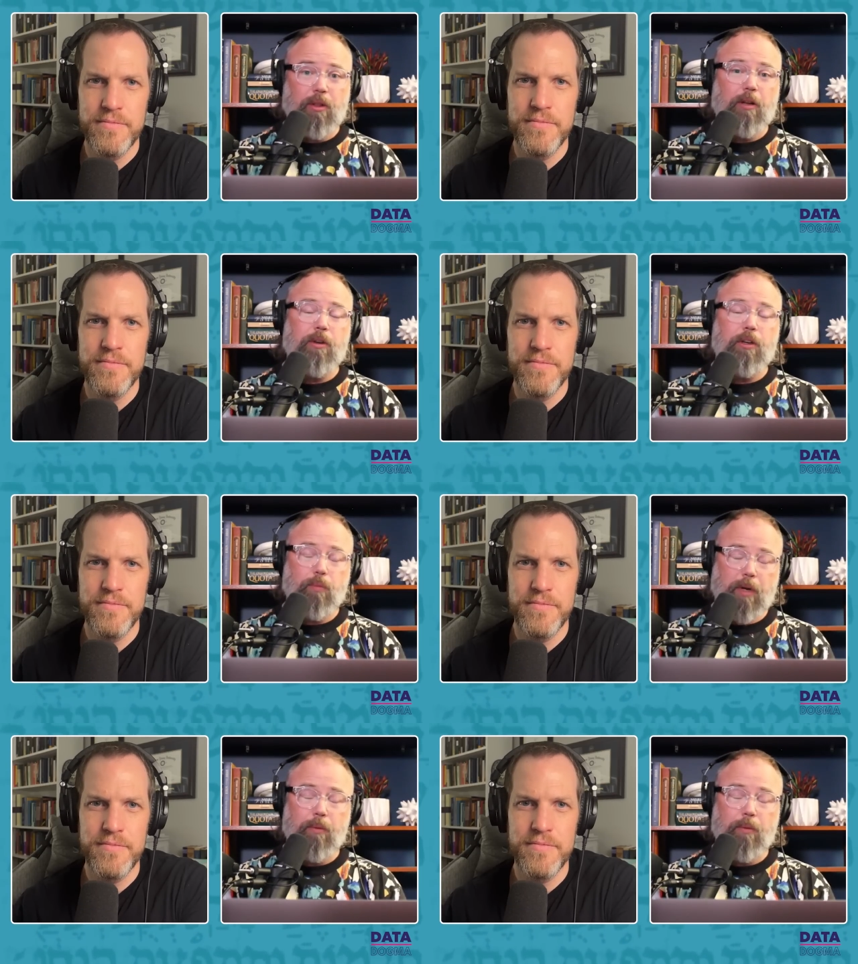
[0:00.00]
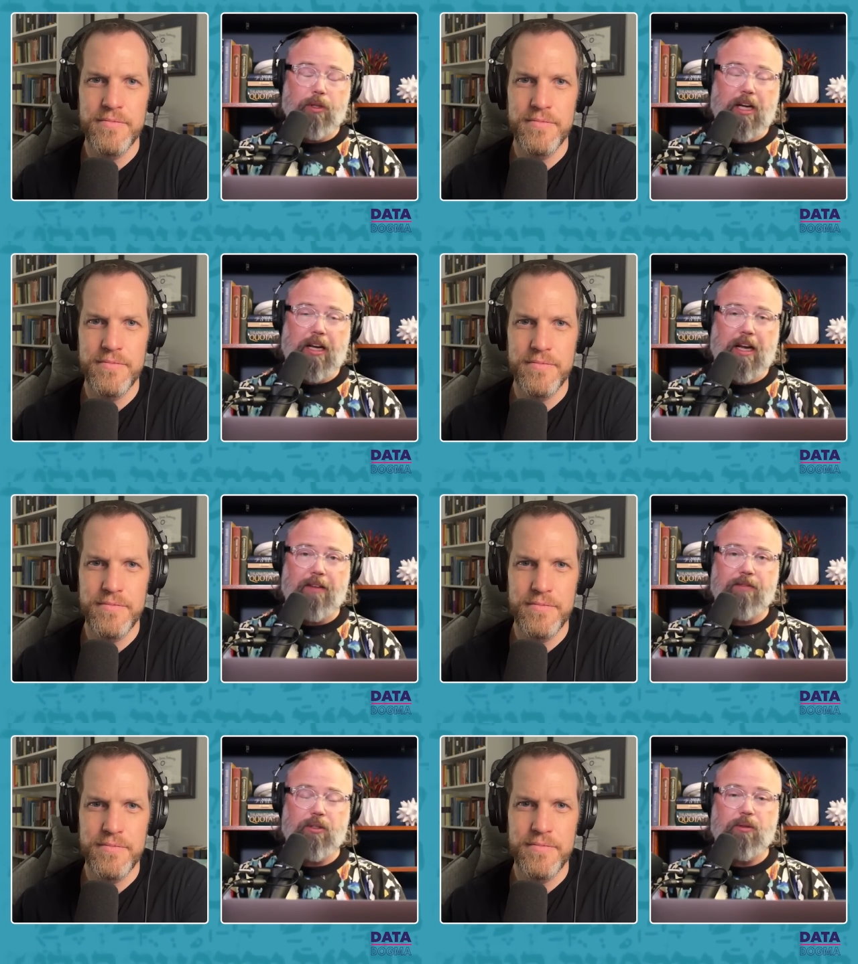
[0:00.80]
Speaker 1: then we will not
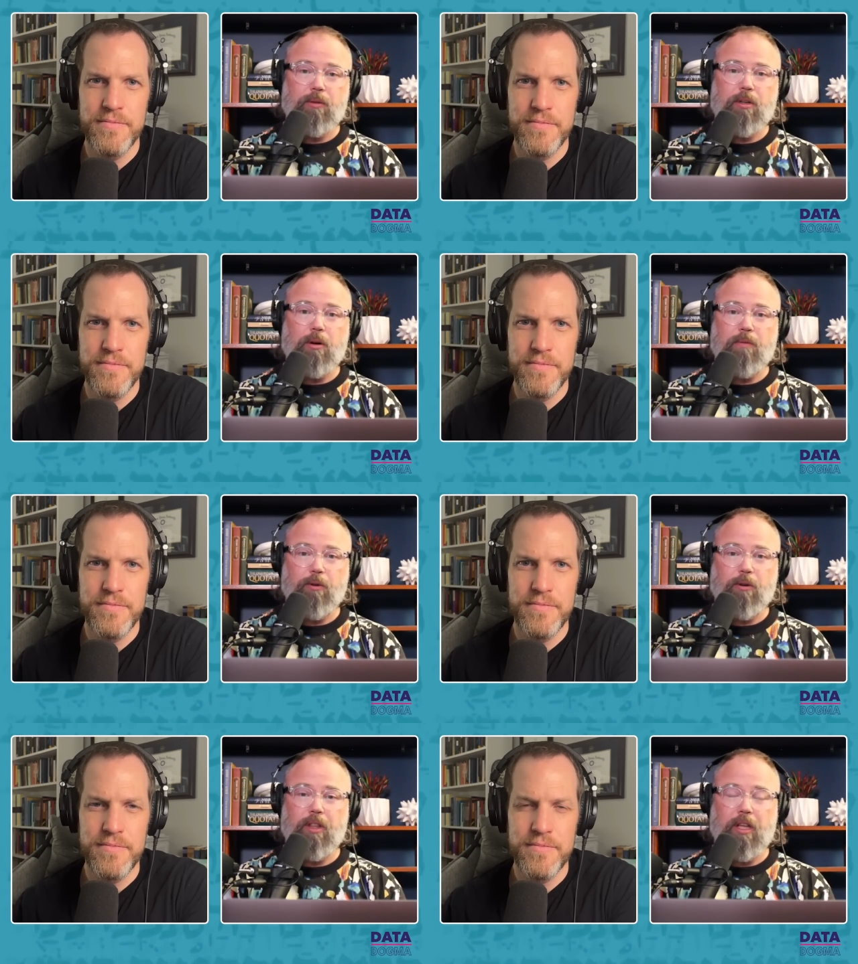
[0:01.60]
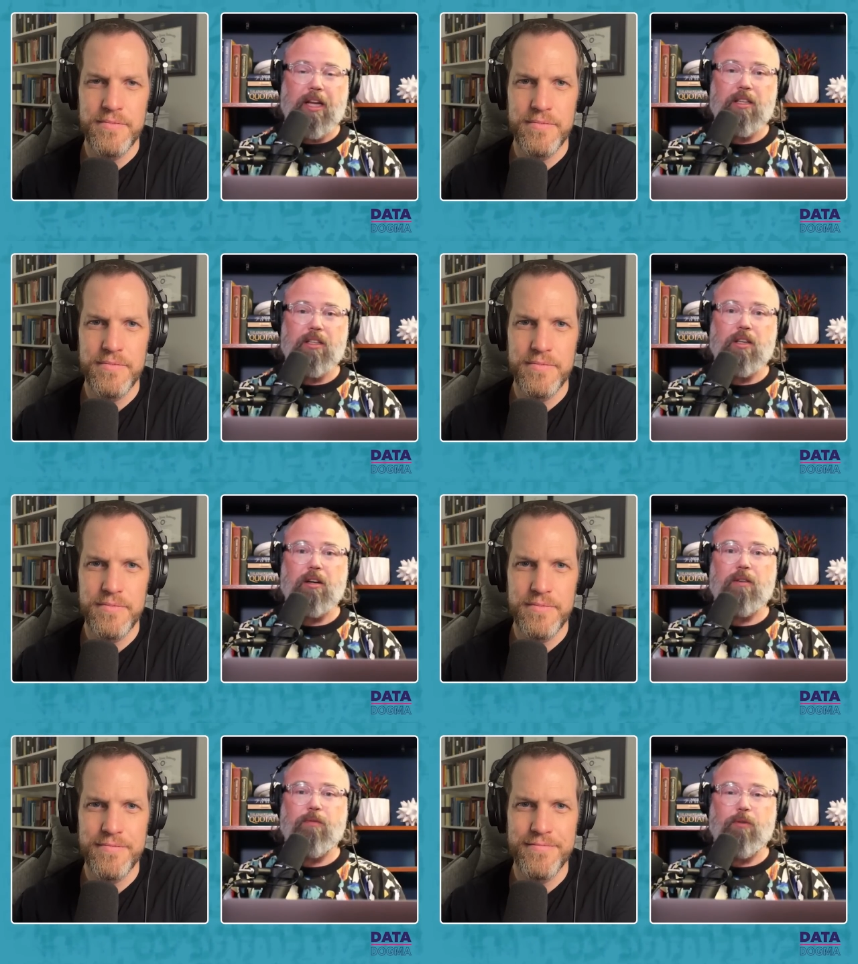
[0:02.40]
have to go forth and
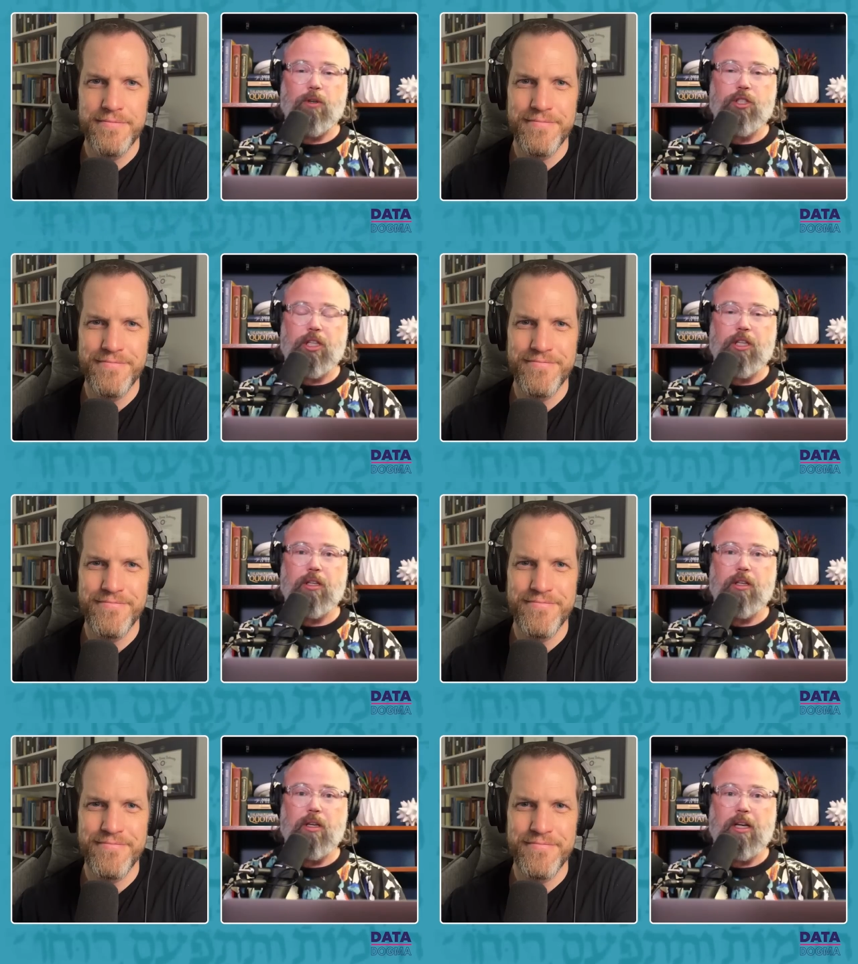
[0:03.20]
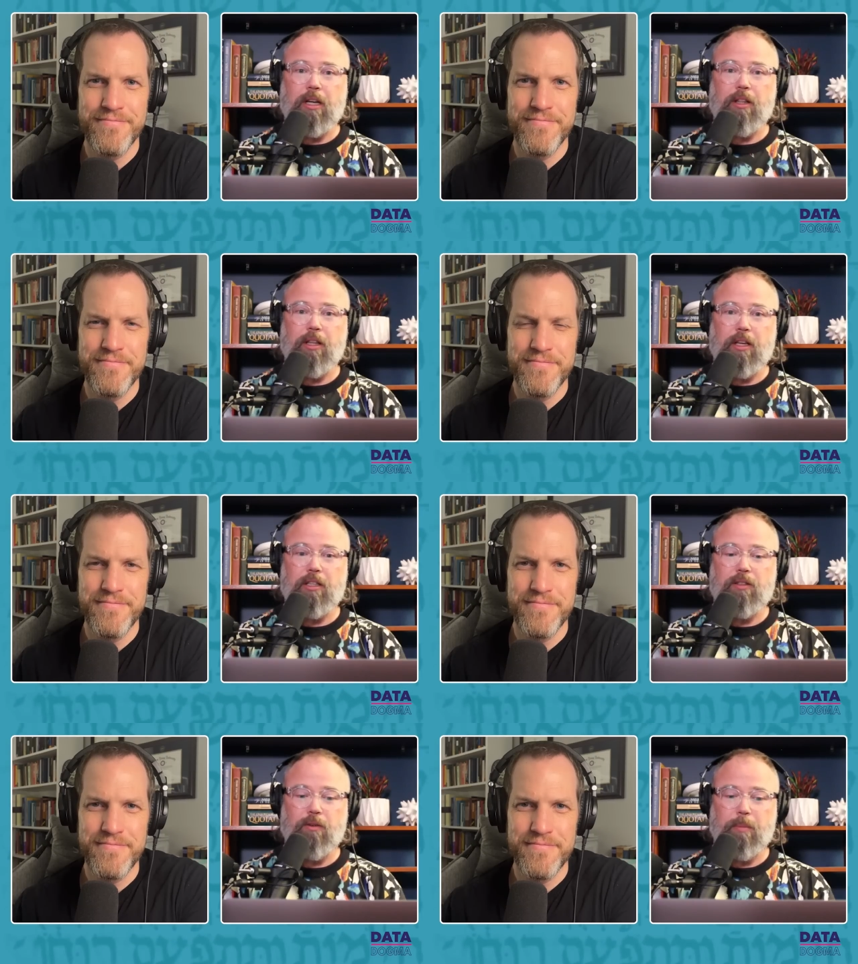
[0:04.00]
start forging uh,
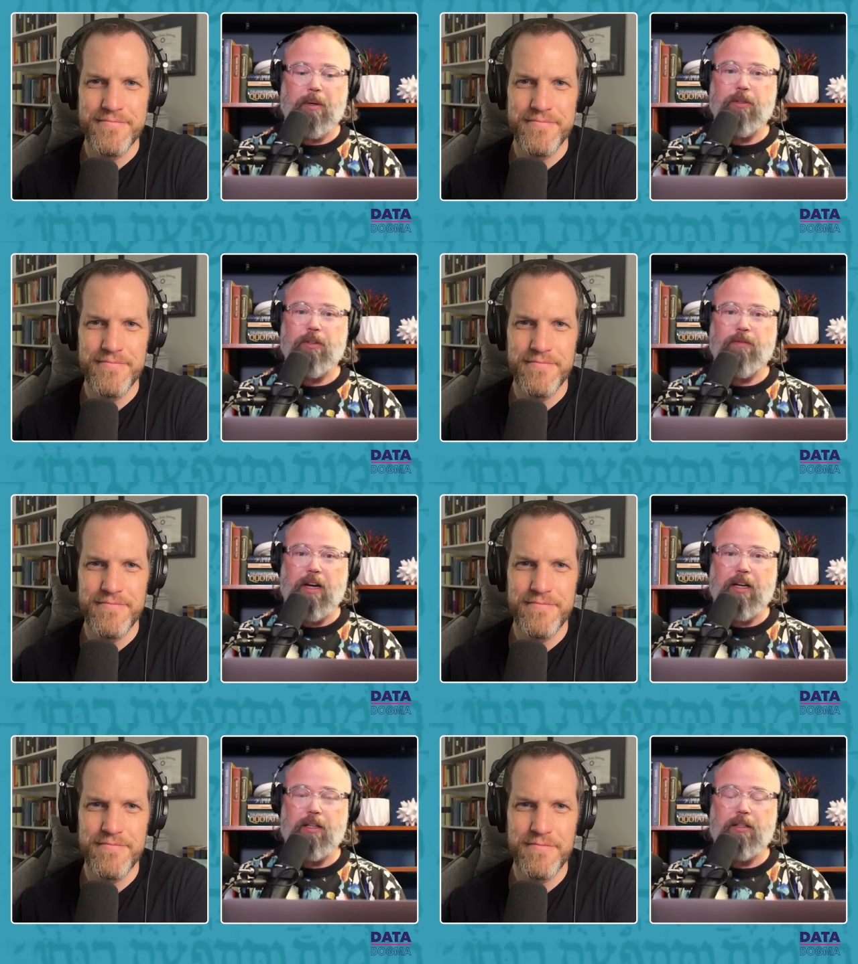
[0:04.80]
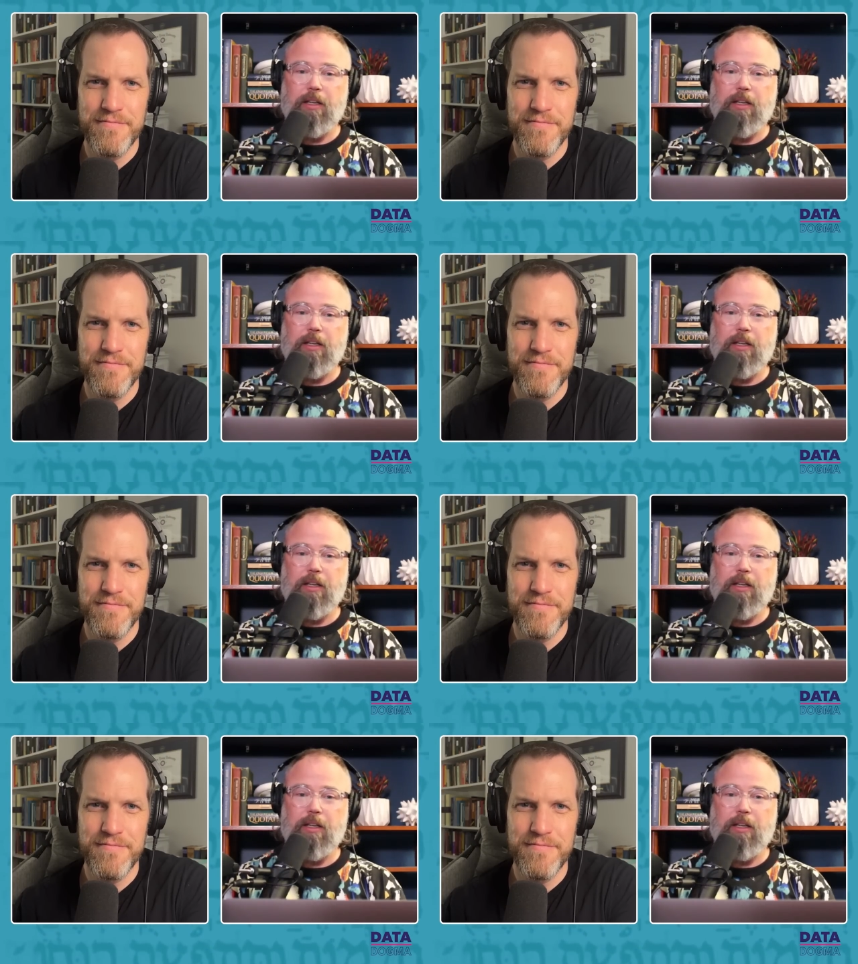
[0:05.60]
things for people to find